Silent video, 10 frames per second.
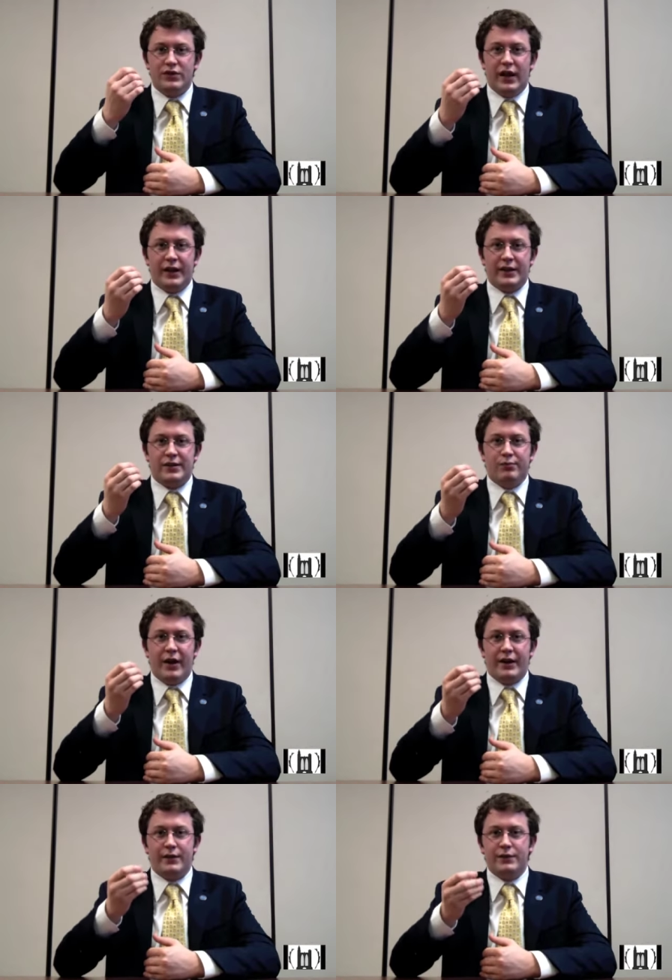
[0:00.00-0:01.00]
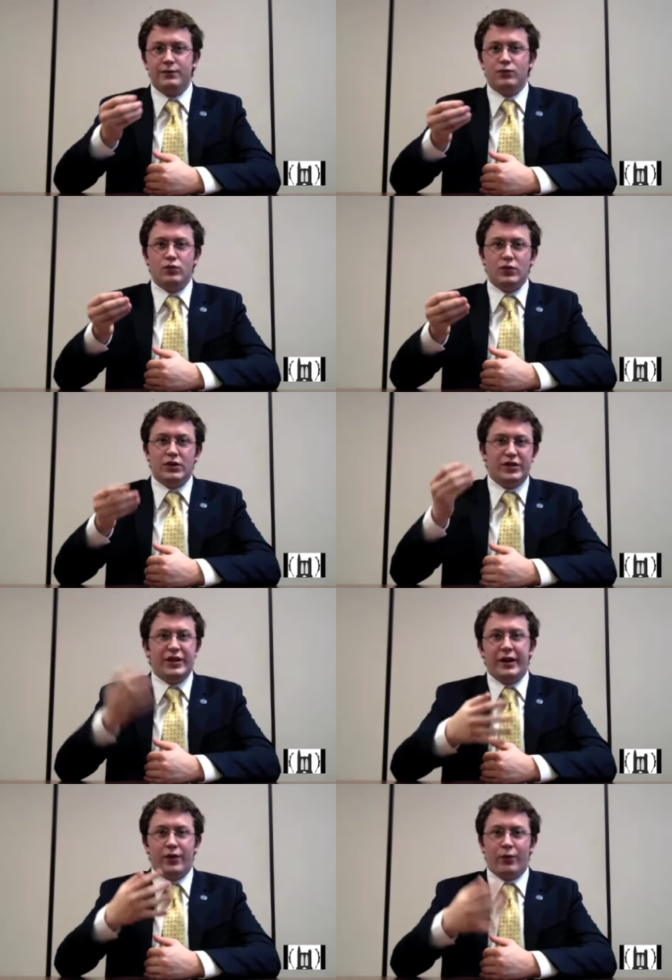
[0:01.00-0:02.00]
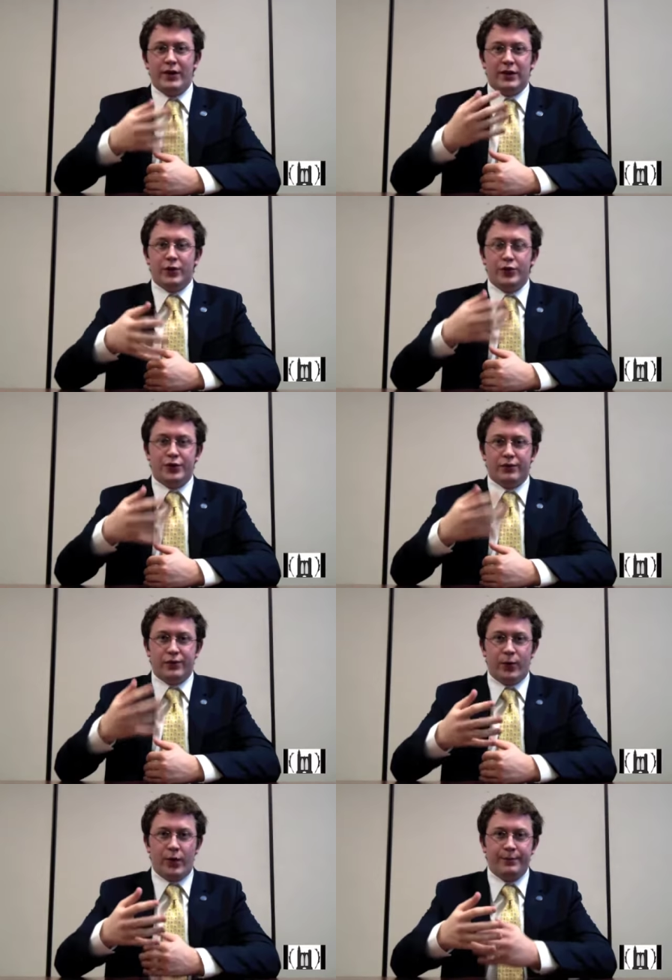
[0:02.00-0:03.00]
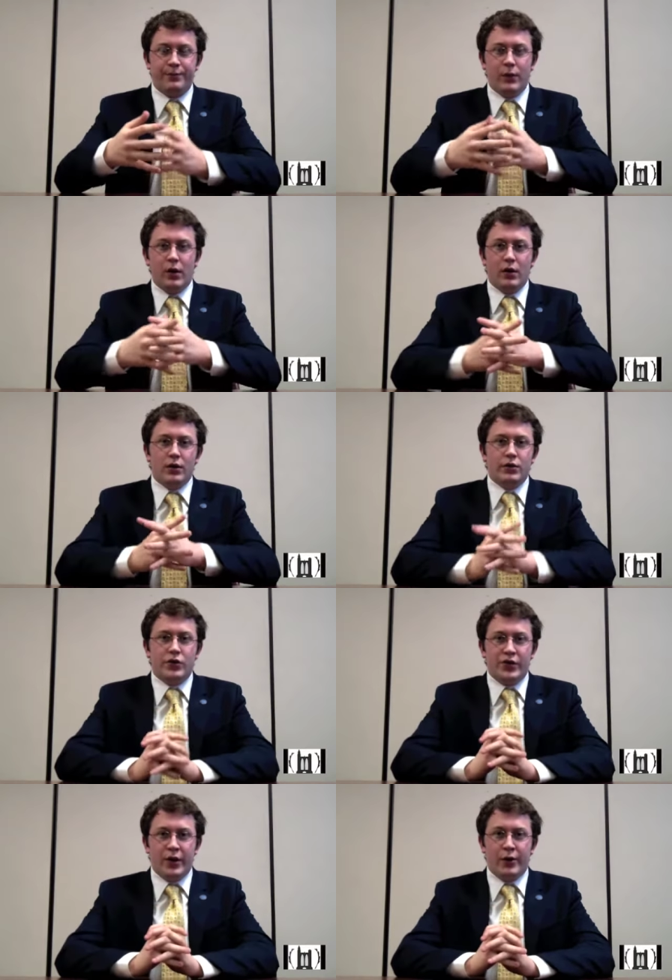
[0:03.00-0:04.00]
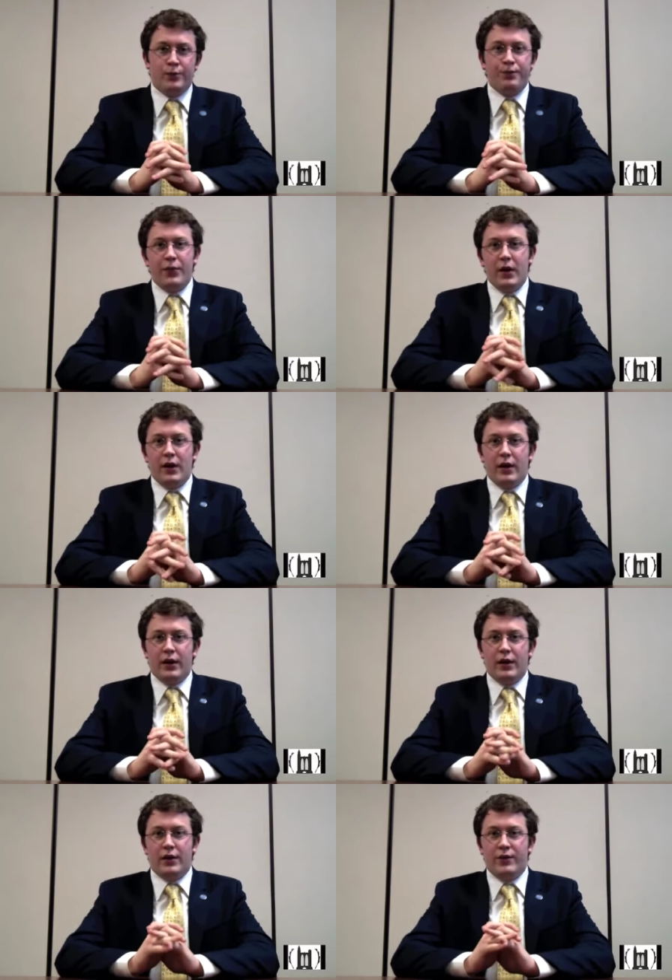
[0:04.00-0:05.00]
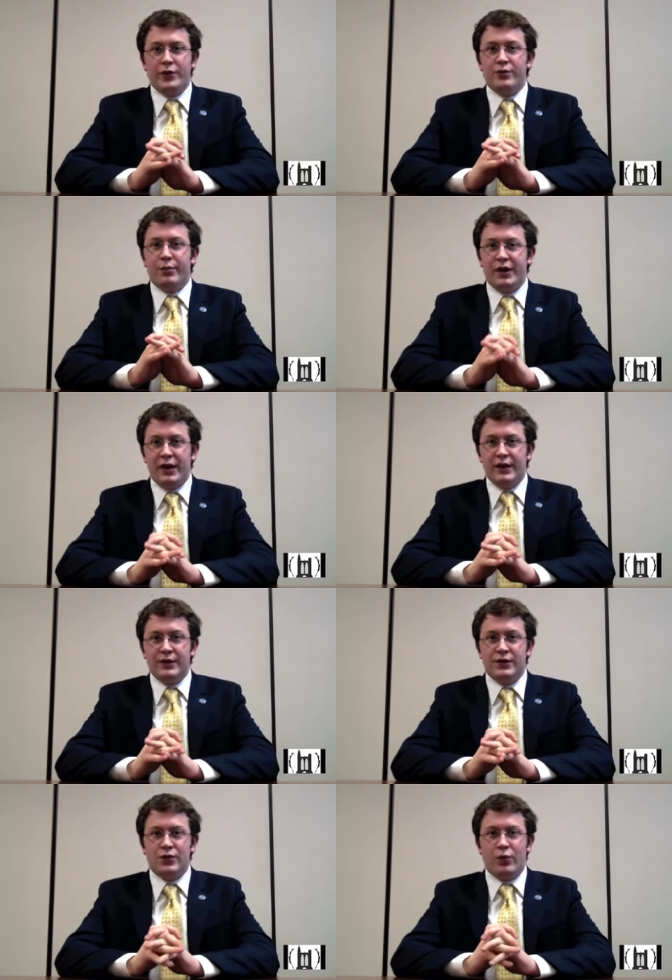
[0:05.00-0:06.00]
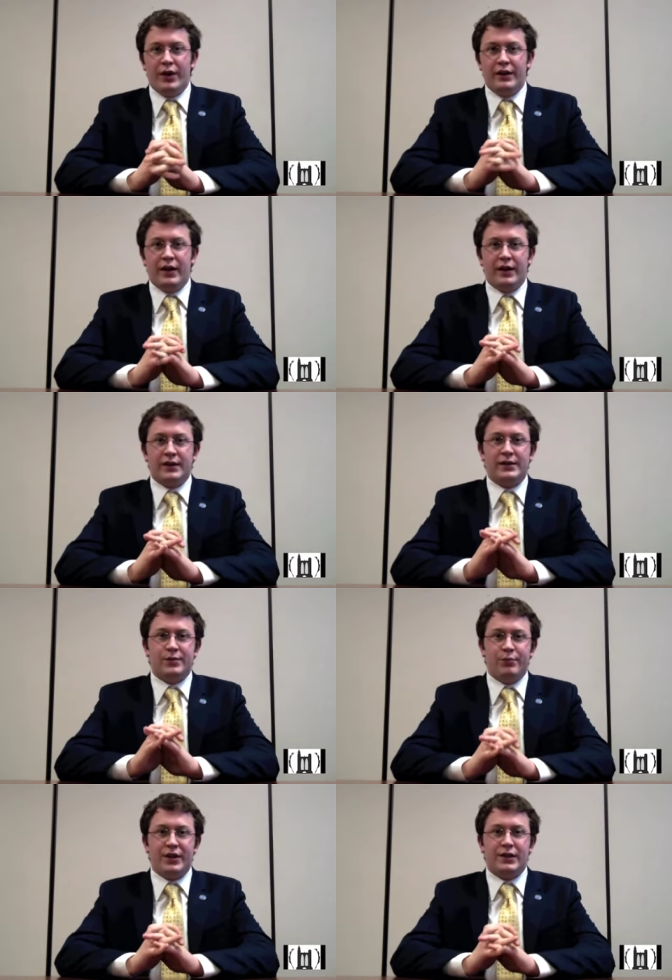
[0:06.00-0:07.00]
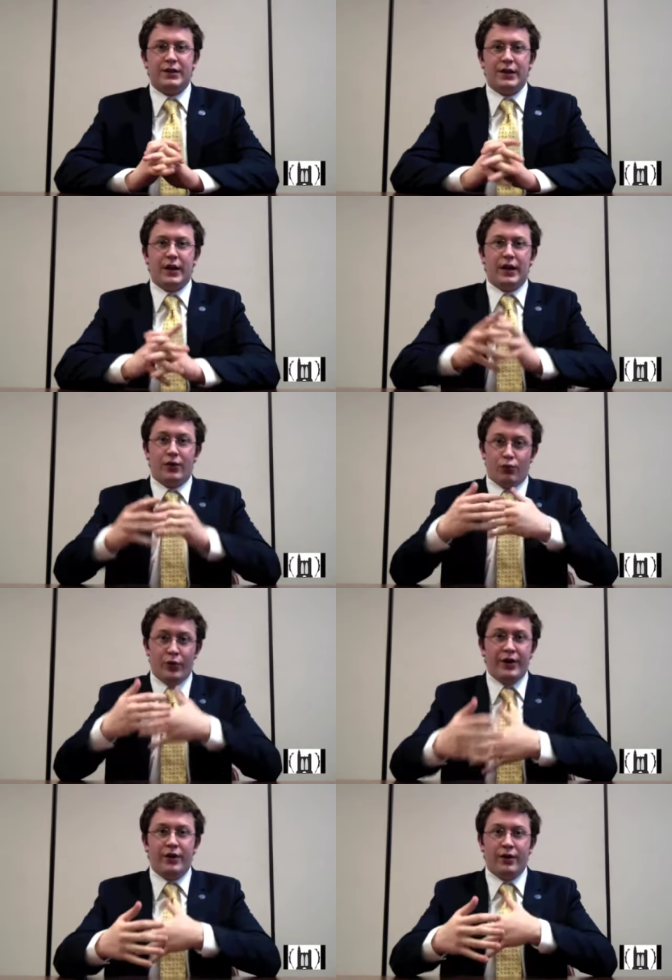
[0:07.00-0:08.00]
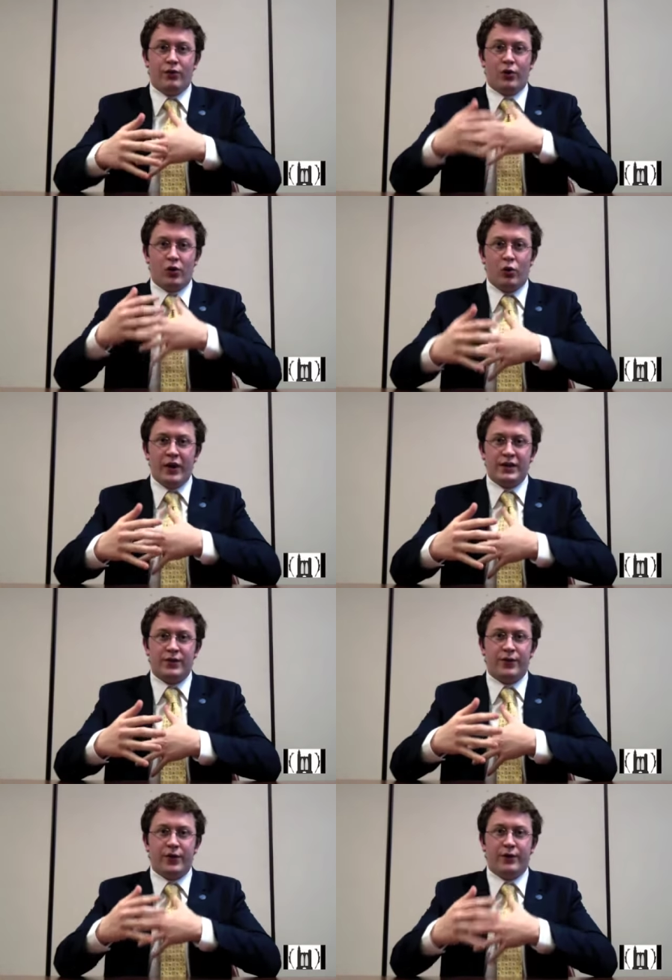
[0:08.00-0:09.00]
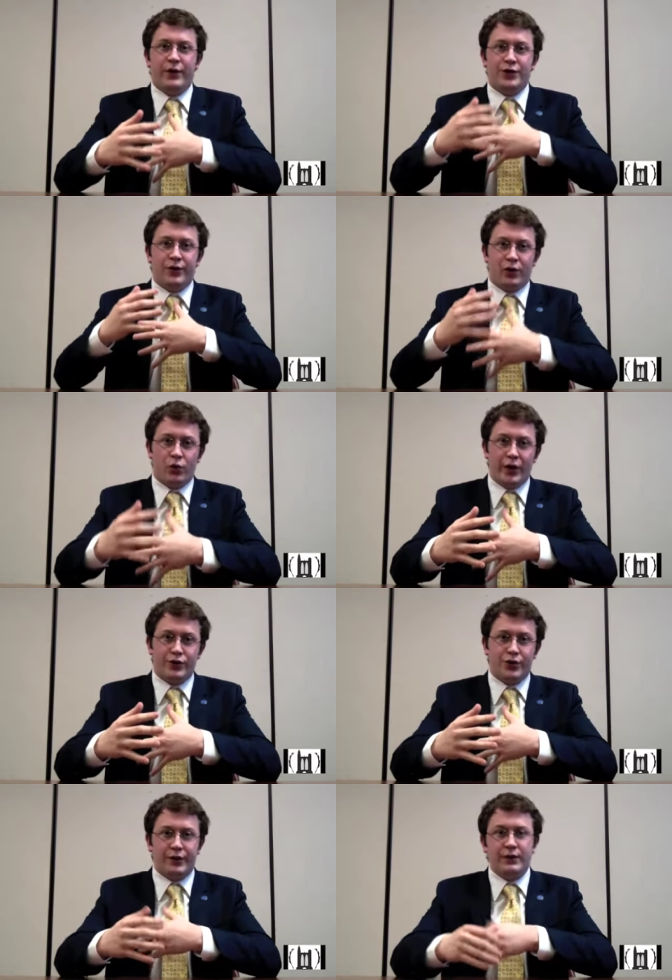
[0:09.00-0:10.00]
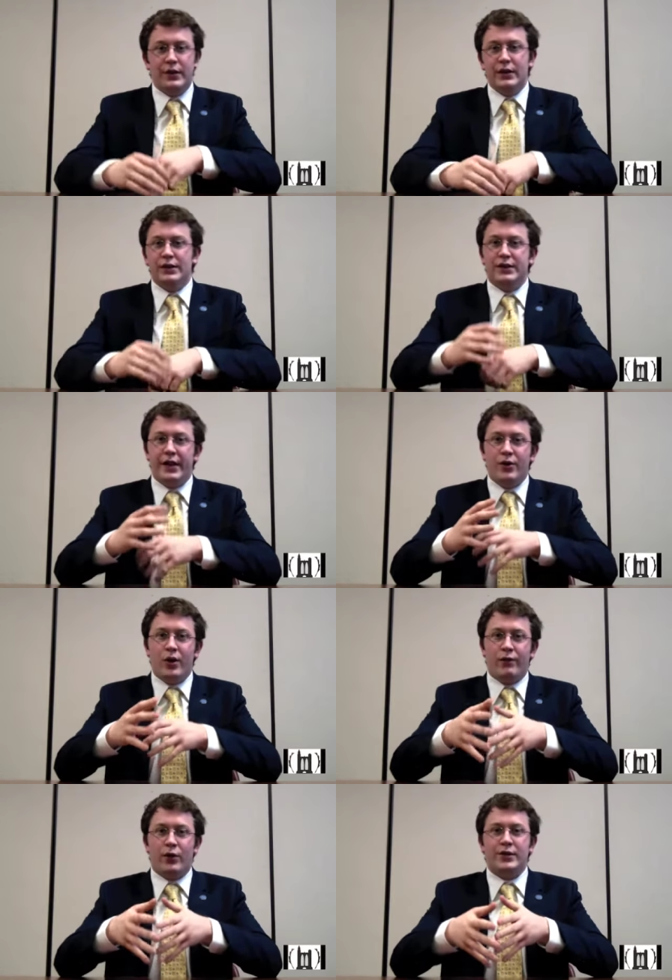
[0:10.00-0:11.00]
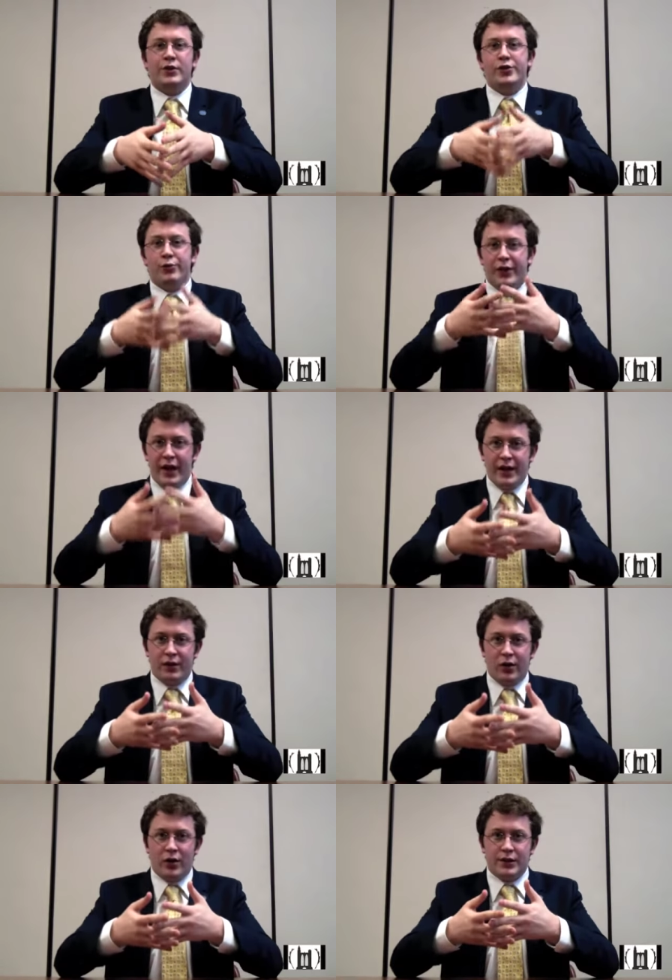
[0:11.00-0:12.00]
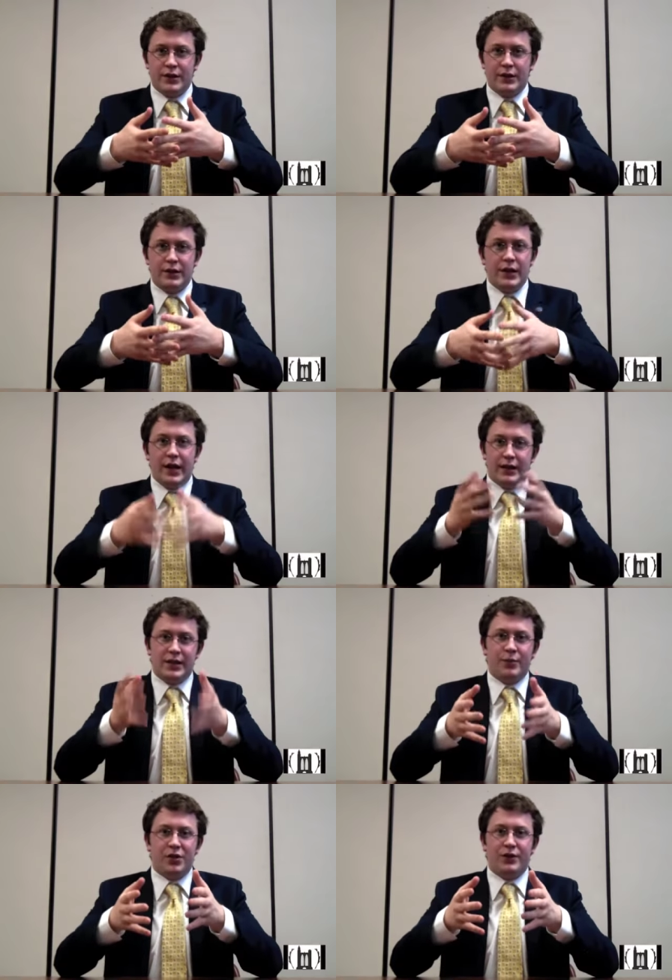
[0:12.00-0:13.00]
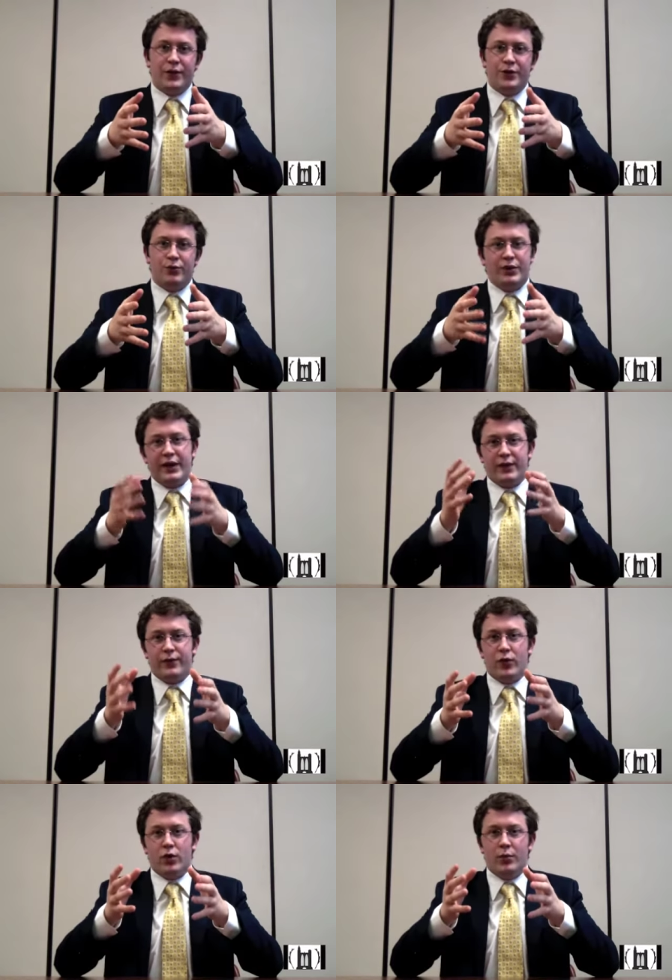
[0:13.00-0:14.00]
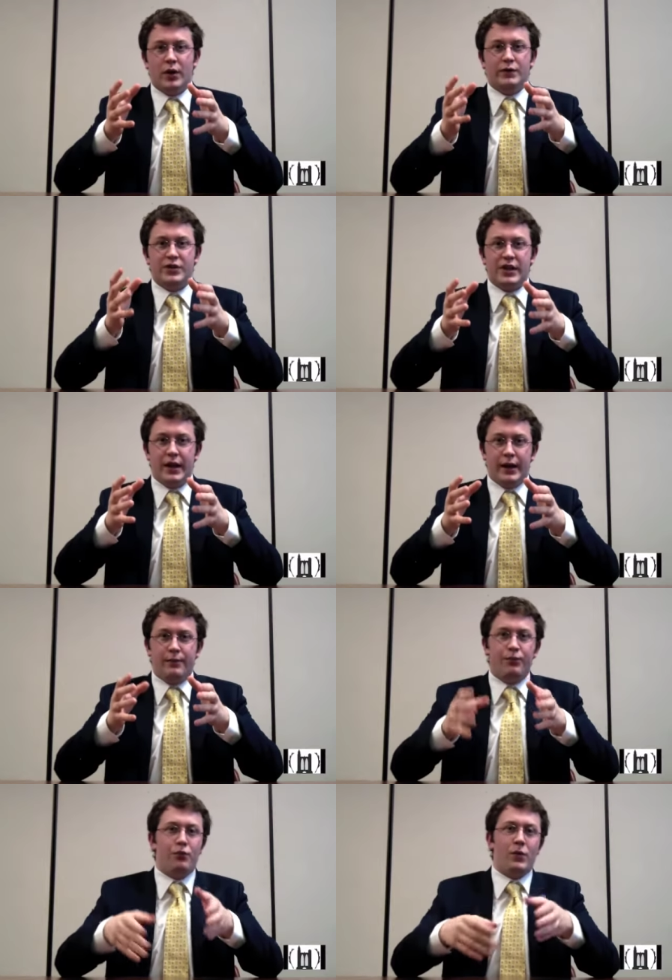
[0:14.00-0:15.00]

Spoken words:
delegates might sink the resolution for. So division begins when a delegate submits a written request for a division of the question. Say you have a resolution with 8 clauses, a simple division would take the form of, say,